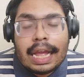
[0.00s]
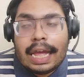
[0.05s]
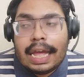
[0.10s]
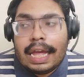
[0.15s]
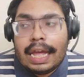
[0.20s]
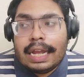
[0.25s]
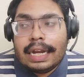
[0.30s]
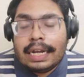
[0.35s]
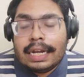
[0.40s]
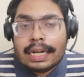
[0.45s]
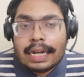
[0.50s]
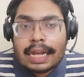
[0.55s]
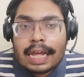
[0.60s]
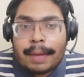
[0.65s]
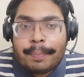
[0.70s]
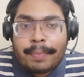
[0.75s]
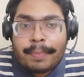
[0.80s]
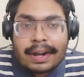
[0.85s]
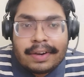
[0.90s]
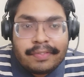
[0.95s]
And
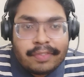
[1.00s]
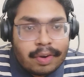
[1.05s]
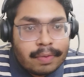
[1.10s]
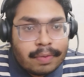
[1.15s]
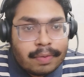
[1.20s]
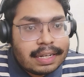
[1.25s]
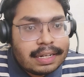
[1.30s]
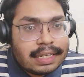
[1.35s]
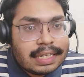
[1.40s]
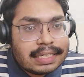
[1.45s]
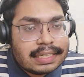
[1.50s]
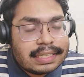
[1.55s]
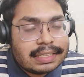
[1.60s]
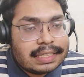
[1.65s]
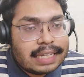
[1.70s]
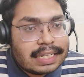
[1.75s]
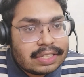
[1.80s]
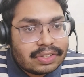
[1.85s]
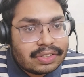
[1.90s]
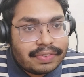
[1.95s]
apart from that, this
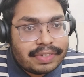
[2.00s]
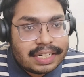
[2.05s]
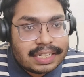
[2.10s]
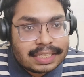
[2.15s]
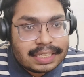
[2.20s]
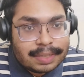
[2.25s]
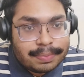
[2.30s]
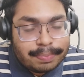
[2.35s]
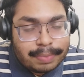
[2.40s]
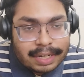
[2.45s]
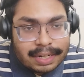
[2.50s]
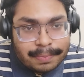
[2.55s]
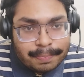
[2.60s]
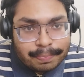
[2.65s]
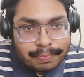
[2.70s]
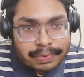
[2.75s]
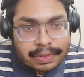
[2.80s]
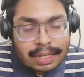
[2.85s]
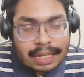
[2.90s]
sense of discipline,